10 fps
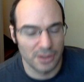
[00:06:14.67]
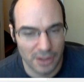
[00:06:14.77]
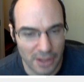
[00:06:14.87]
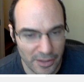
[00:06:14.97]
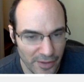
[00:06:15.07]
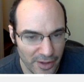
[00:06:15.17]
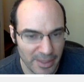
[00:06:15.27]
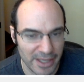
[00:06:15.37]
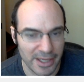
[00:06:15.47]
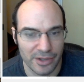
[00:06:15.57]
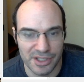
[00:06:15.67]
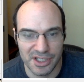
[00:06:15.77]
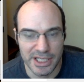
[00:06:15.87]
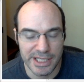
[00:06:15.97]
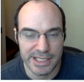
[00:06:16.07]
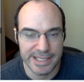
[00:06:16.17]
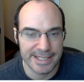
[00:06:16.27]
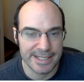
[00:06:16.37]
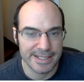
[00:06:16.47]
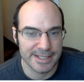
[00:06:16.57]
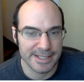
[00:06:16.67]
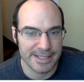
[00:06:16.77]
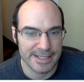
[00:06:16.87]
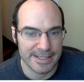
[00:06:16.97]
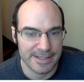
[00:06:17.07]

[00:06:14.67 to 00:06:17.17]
I feel like my king on c6